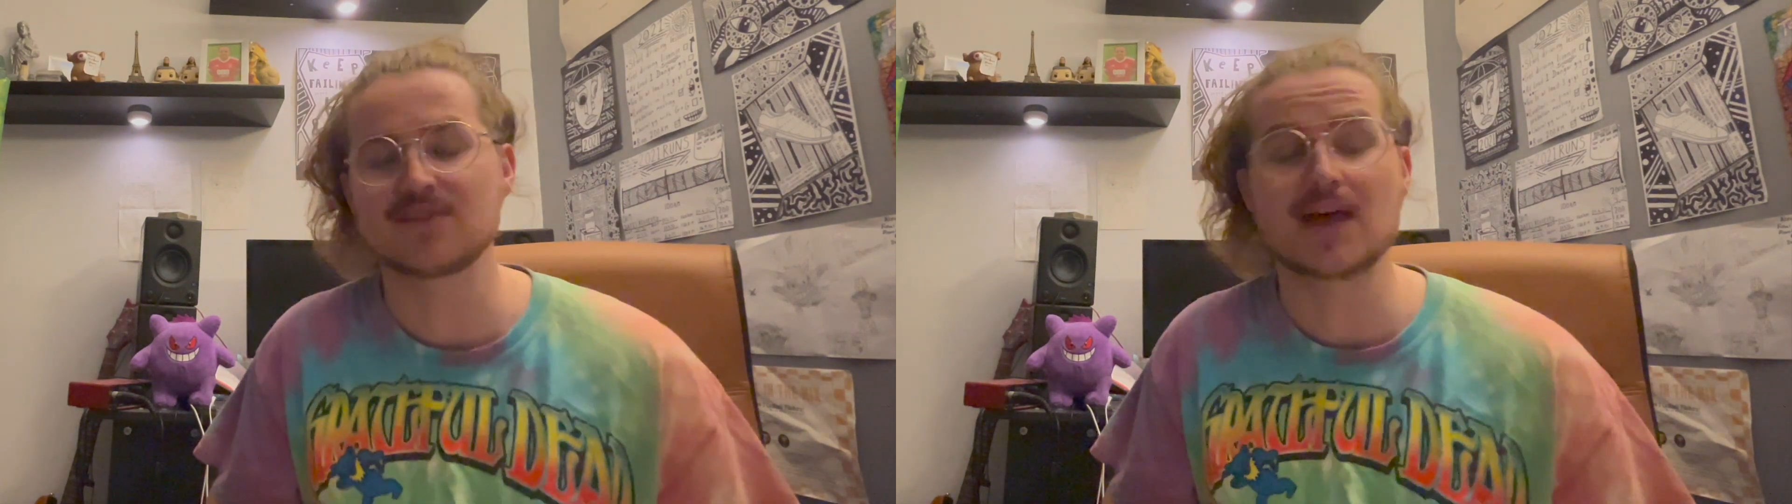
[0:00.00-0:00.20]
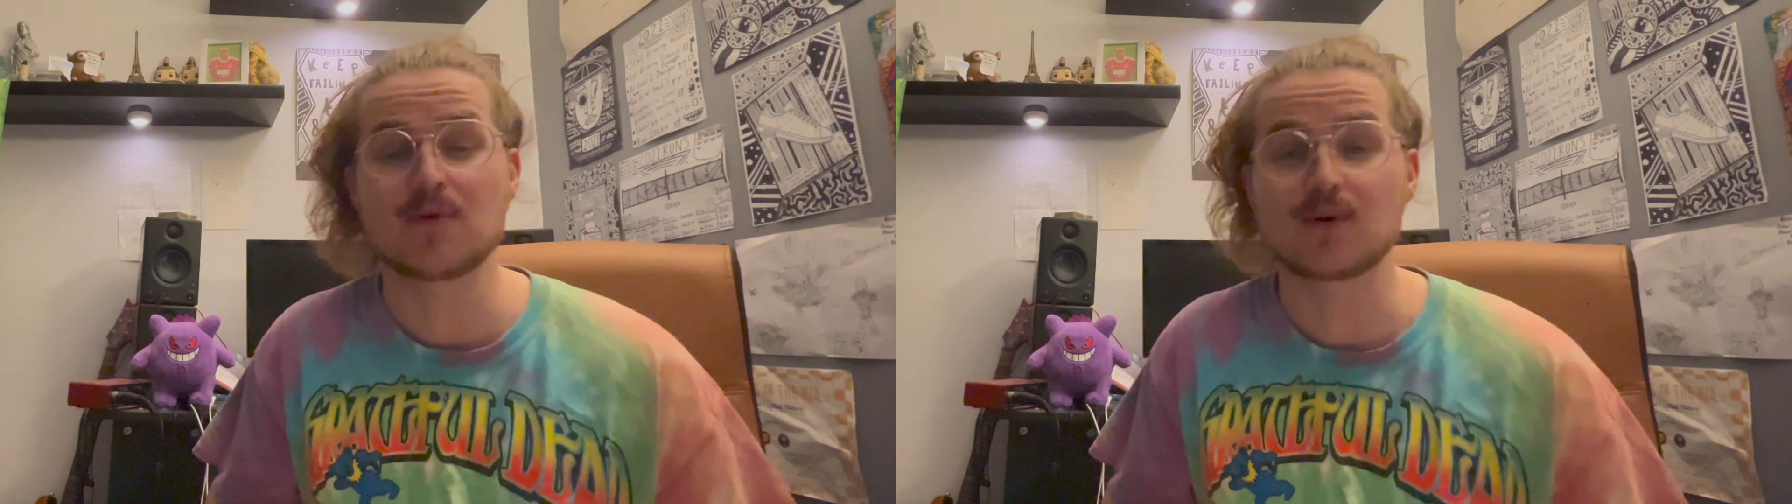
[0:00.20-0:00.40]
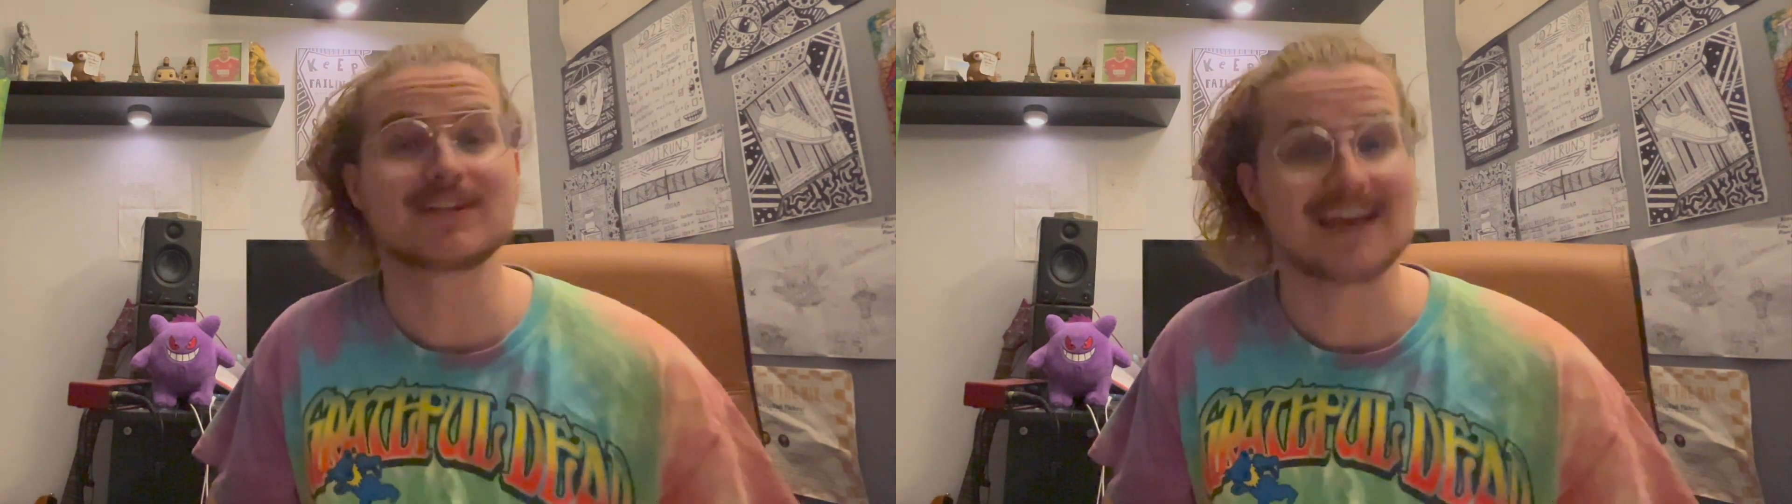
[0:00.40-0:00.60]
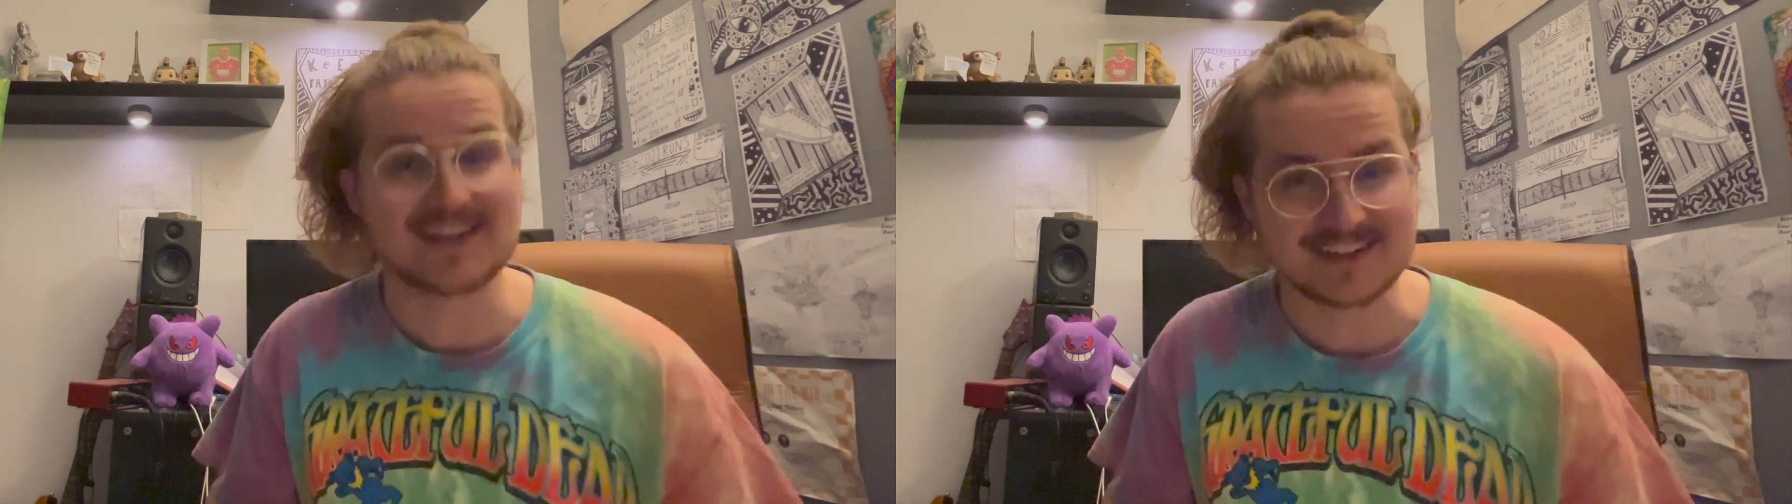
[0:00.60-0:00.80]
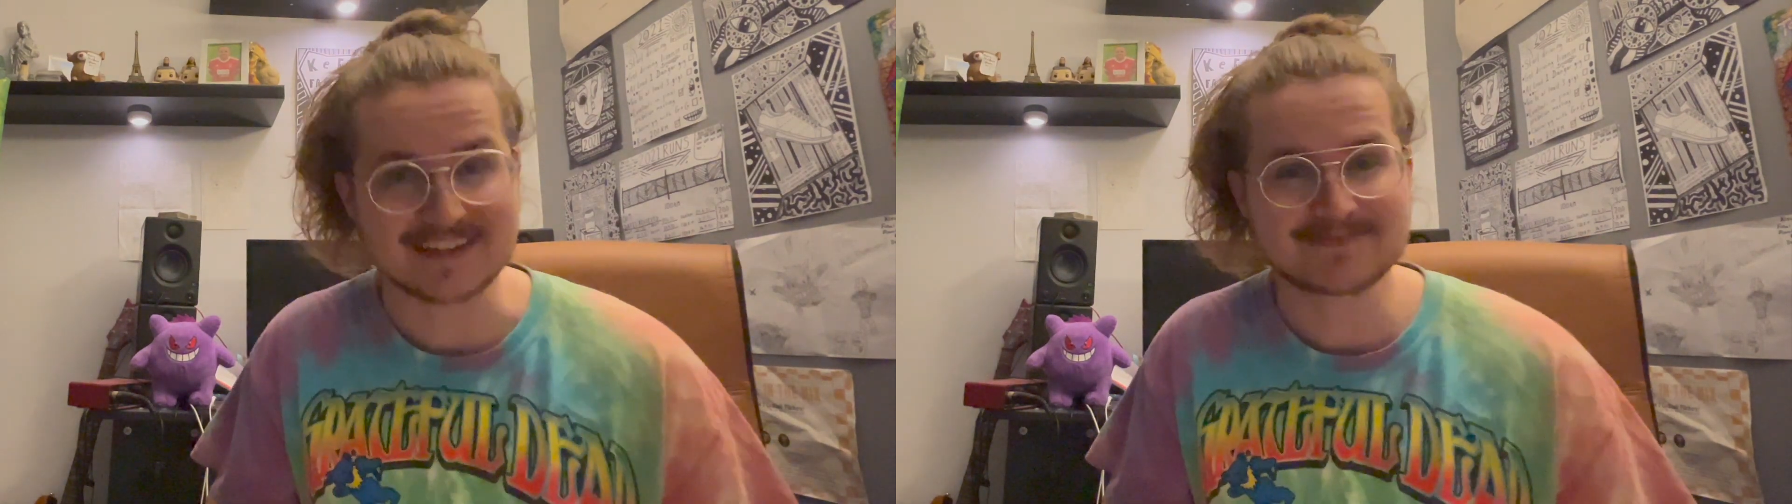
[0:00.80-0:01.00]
that they were attending.